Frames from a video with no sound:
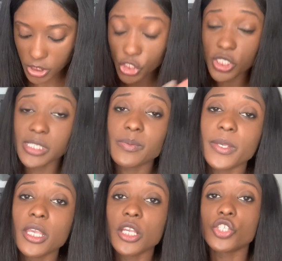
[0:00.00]
to just
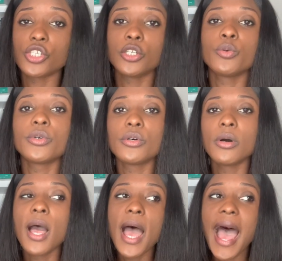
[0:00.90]
speak in
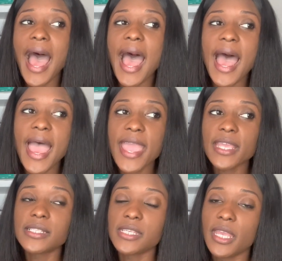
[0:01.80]
general,
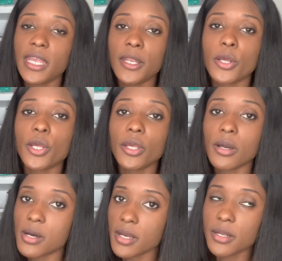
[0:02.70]
I did
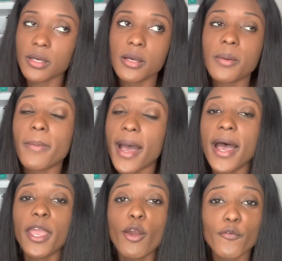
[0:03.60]
good
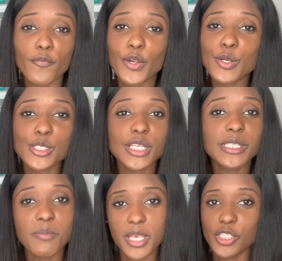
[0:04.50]
my
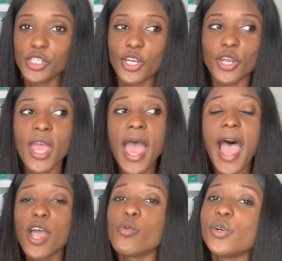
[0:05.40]
first semester.
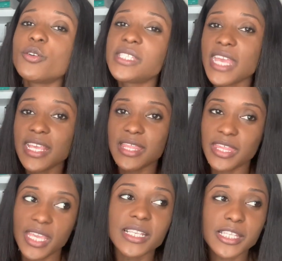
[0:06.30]
I will say
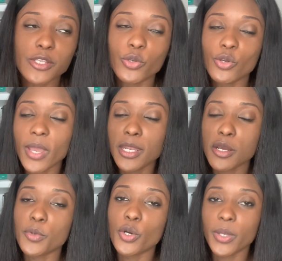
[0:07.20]
this, so you'll end
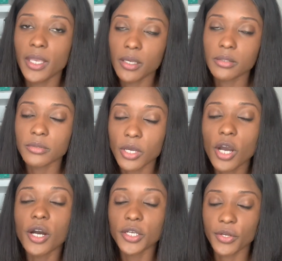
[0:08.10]
up knowing
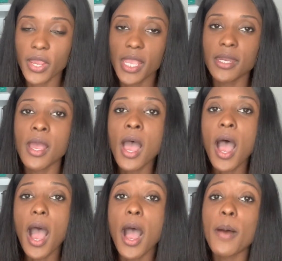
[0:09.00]
a grade.
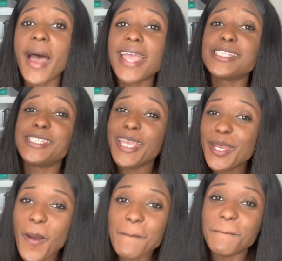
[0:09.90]
I
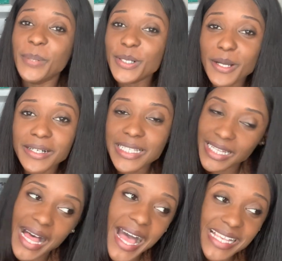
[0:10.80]
did book a
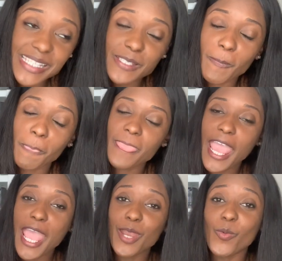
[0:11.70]
class.
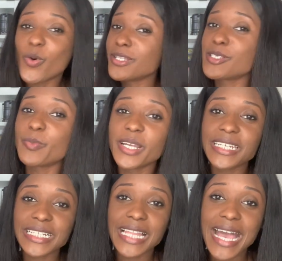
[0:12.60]
And what does
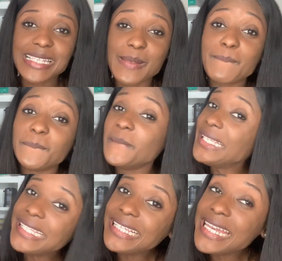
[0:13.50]
booking a class
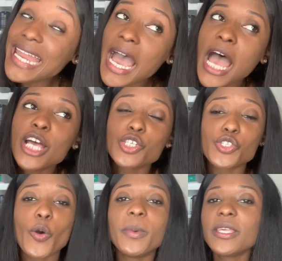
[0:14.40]
mean?
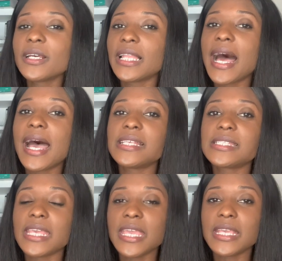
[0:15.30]
So booking a class
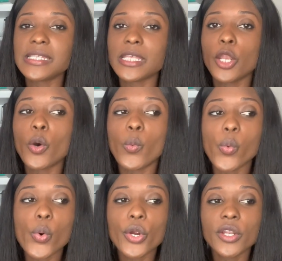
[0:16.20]
is an
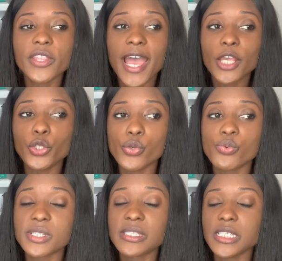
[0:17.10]
award that you
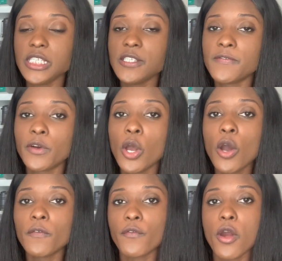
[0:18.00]
receive
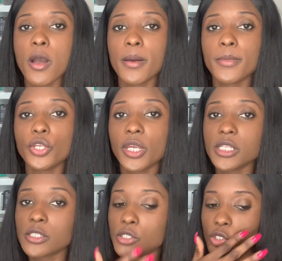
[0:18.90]
from your
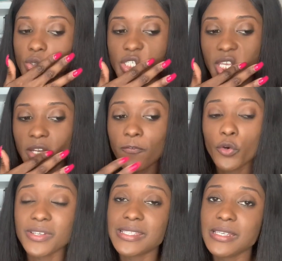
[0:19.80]
institution
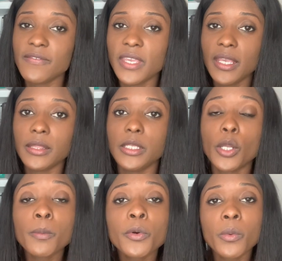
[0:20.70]
for receiving the
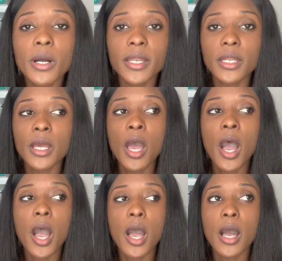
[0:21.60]
number one
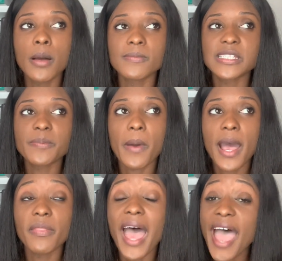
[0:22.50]

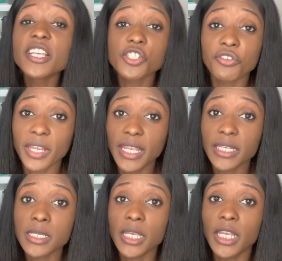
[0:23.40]
spot, the highest
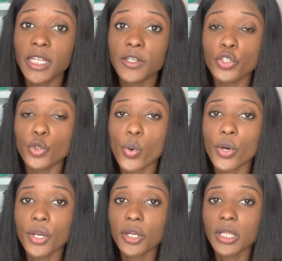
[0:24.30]
grade in
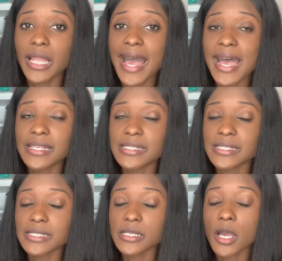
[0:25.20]
your class